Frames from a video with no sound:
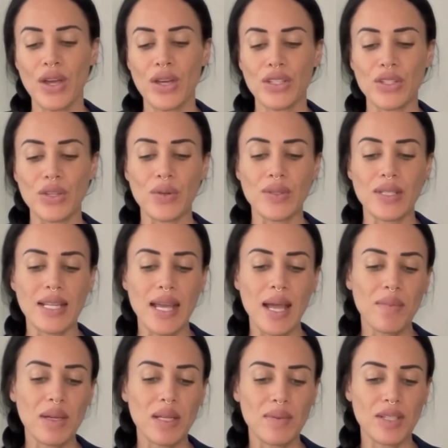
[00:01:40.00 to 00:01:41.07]
So today
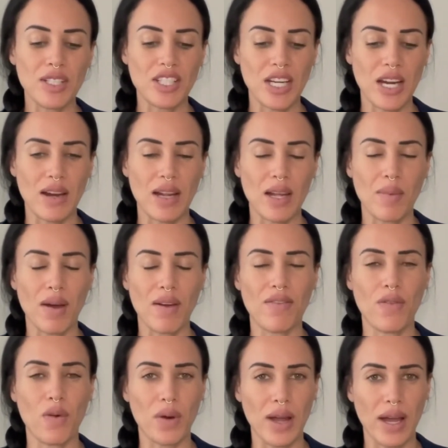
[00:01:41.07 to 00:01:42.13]
I'm going to be sharing about
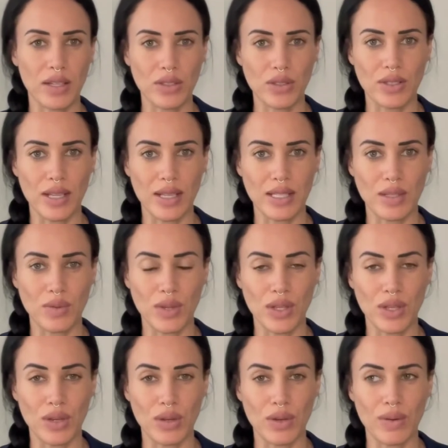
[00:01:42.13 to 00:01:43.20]
4 exercises with
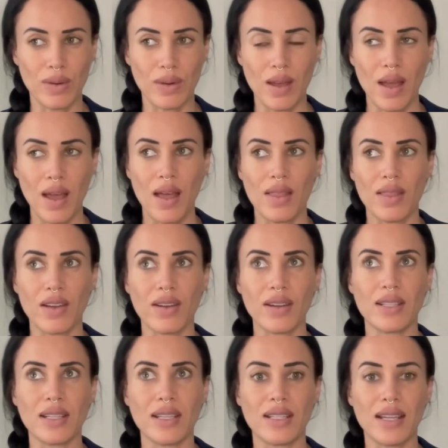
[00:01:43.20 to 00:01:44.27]
you. There
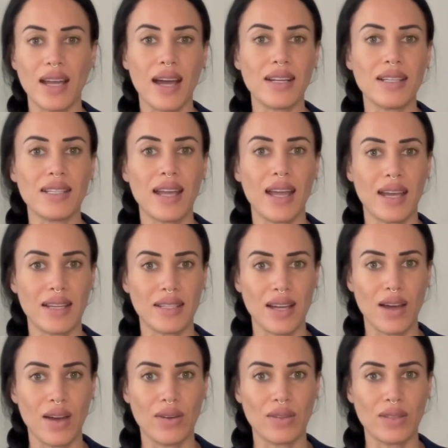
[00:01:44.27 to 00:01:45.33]
is an attached
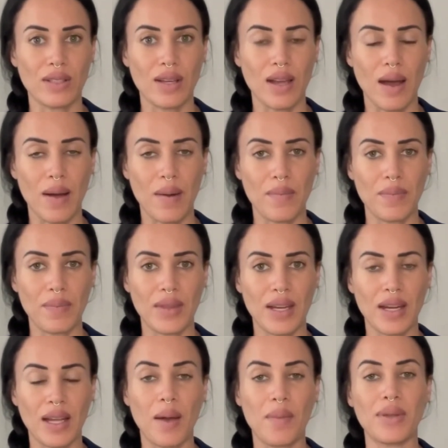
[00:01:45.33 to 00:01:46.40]
handout that
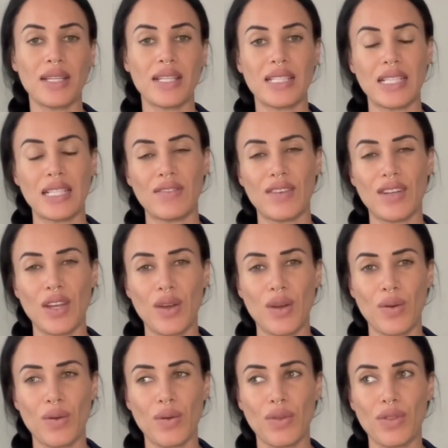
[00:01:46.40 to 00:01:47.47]
accompanies this
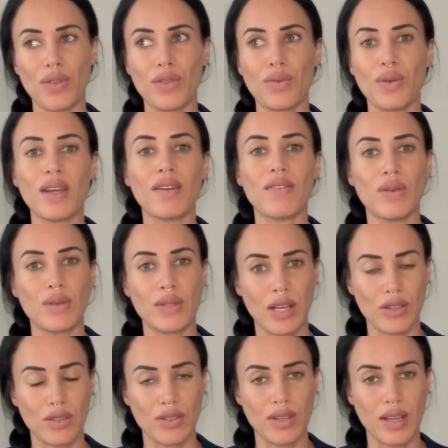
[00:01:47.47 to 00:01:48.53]
video. 3 of those
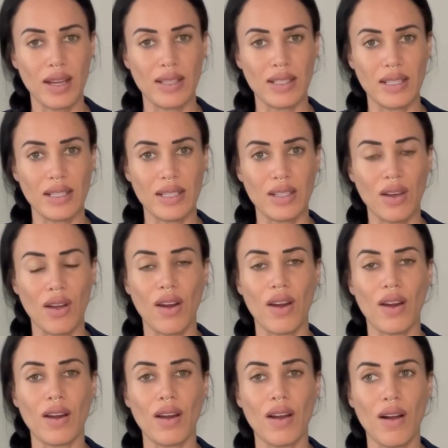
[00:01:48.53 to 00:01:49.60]
exercises
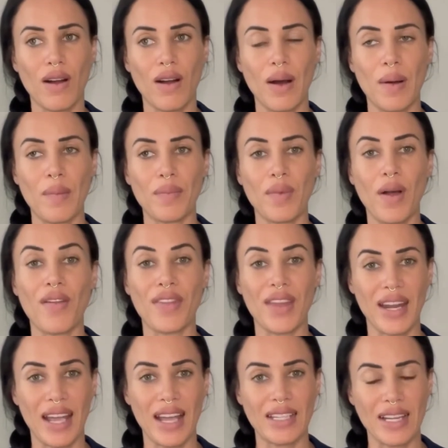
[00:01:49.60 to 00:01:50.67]
are on that
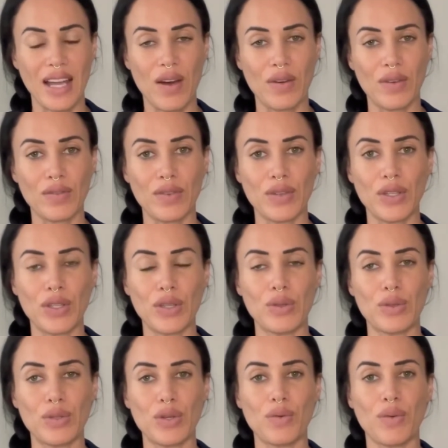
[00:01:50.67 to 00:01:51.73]
handout for you
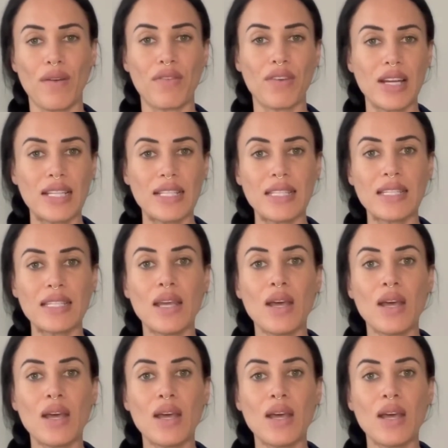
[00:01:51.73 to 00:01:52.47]
to reference